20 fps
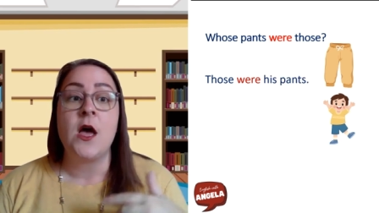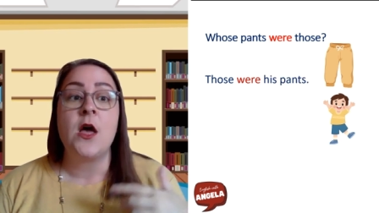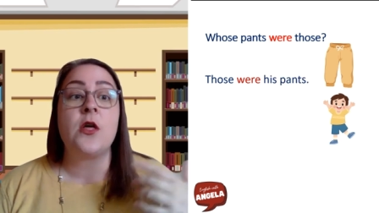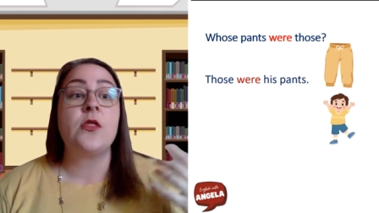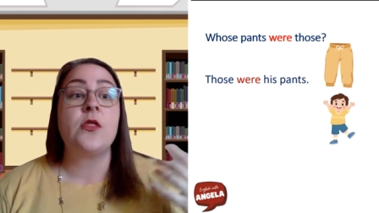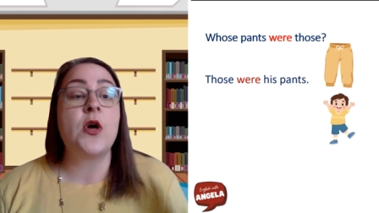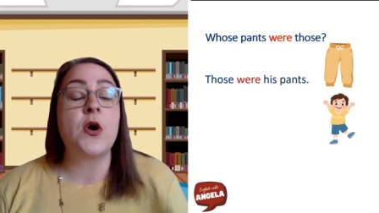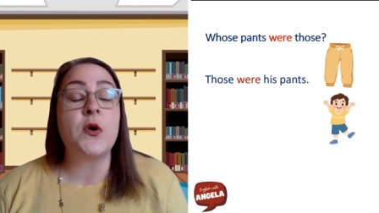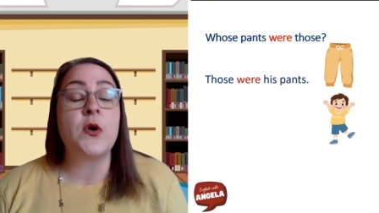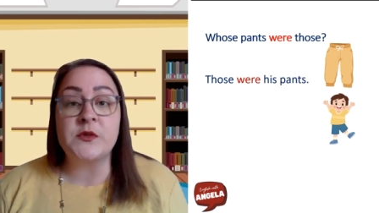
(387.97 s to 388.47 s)

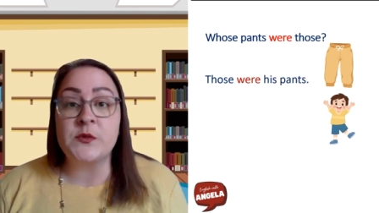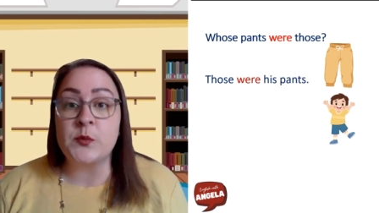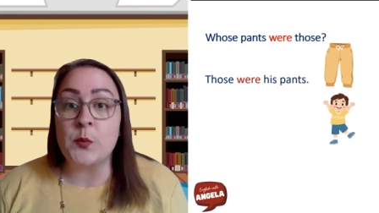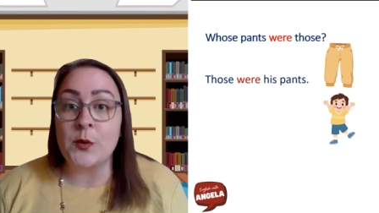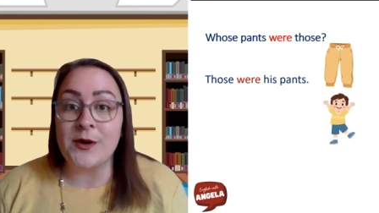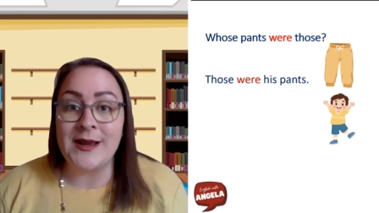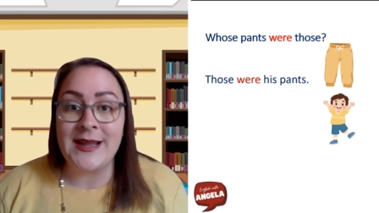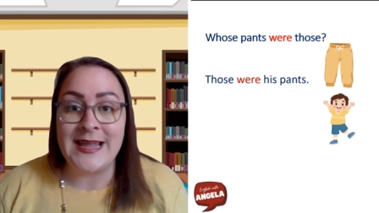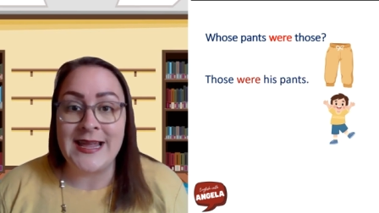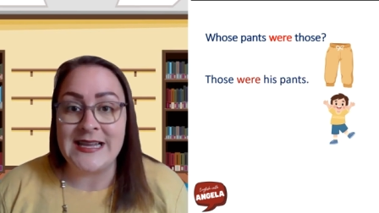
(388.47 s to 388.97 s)
Those
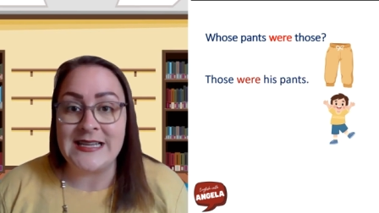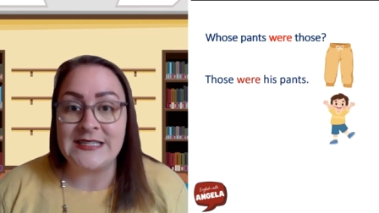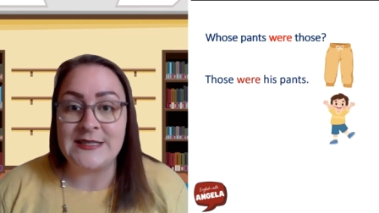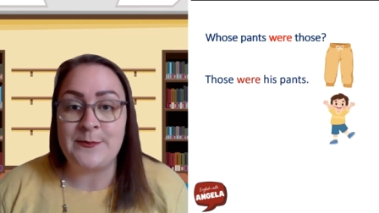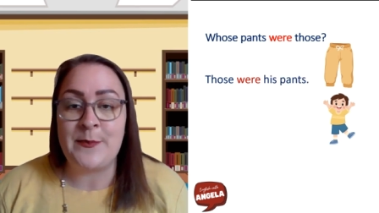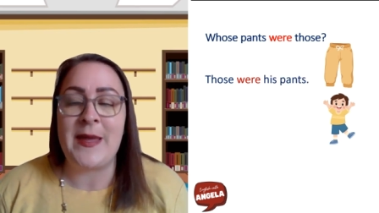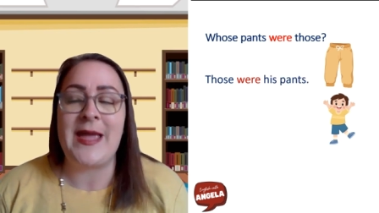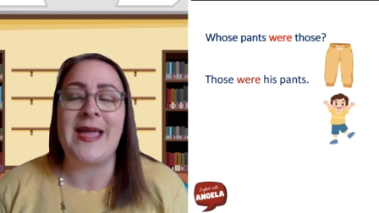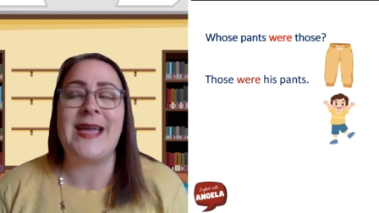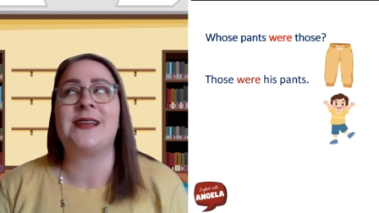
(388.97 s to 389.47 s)
were his
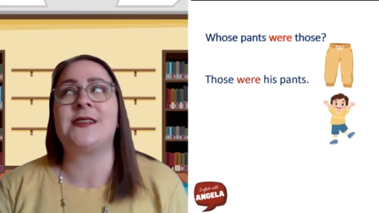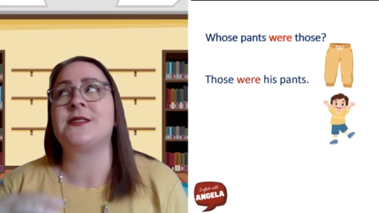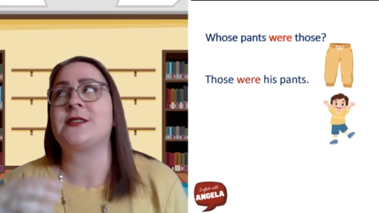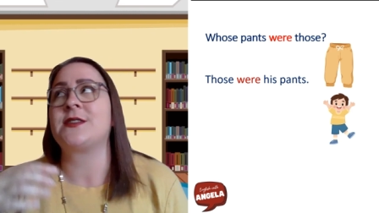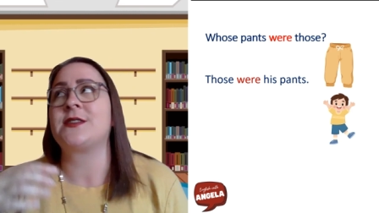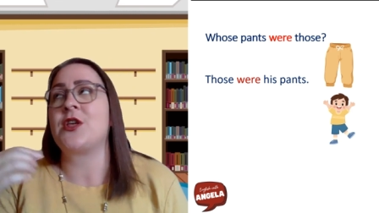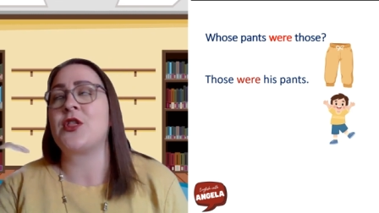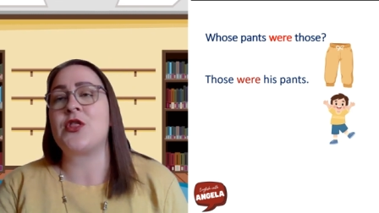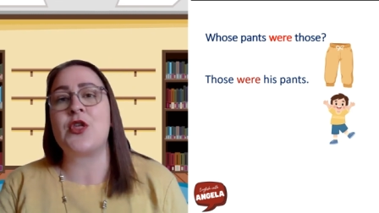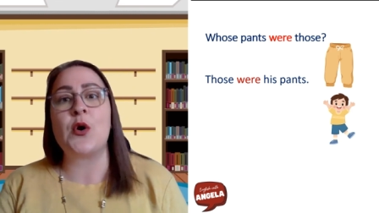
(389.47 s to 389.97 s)
pants.
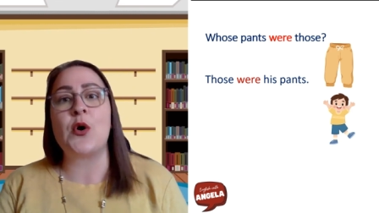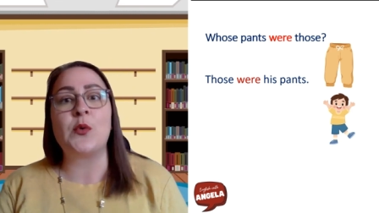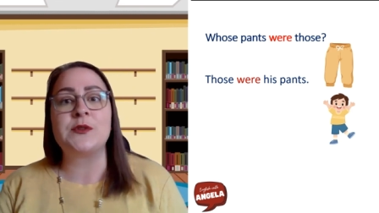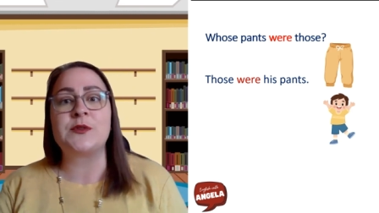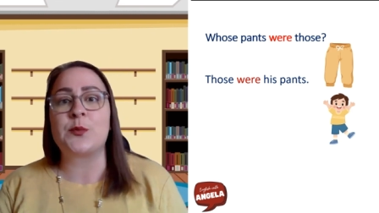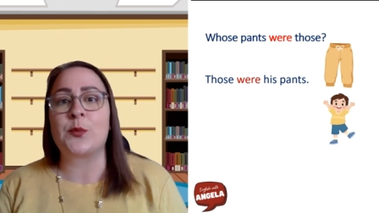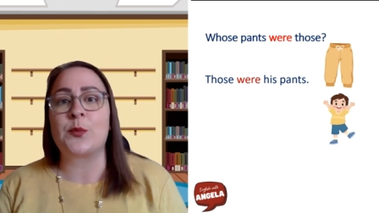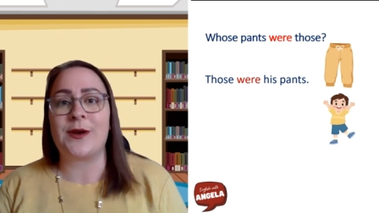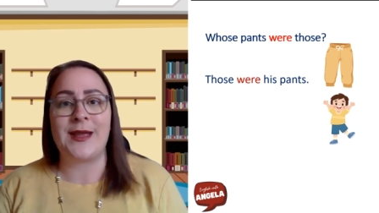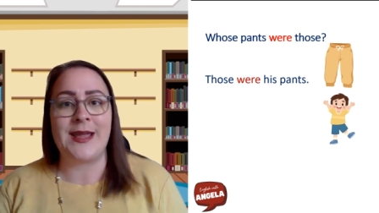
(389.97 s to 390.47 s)
Those
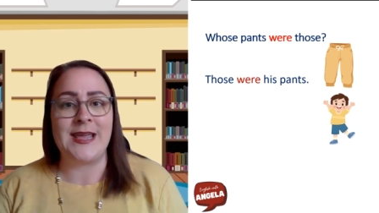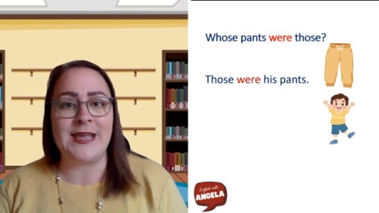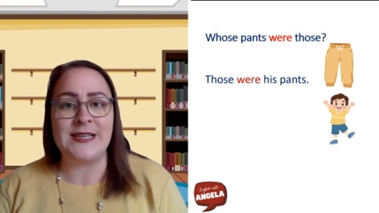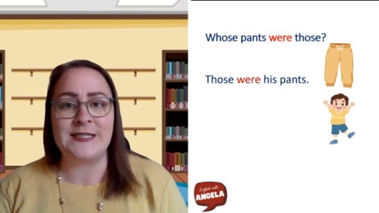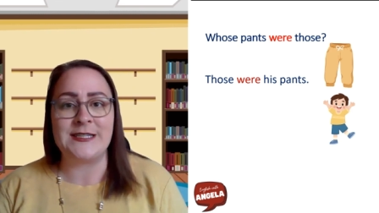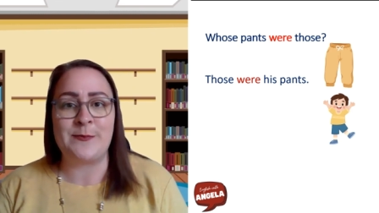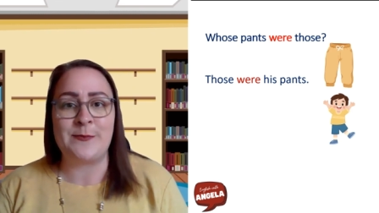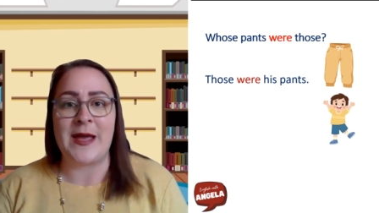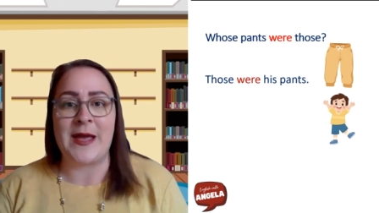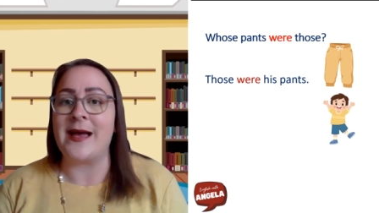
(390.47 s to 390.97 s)
were his
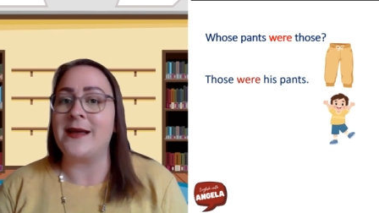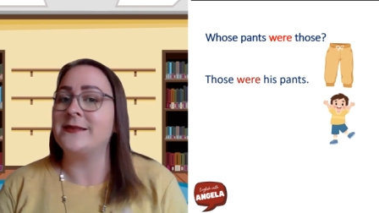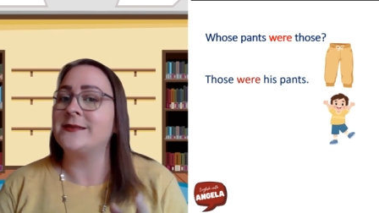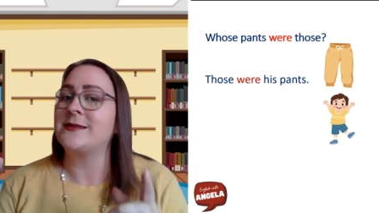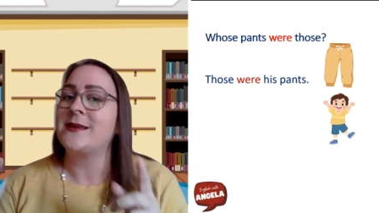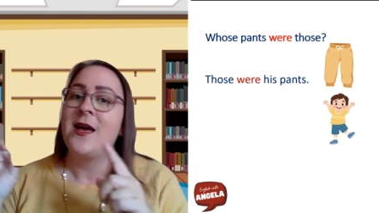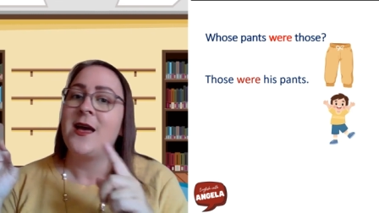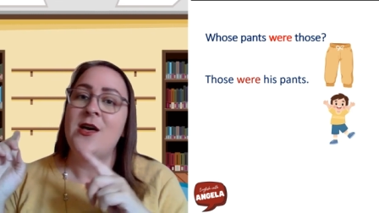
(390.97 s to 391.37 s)
pants.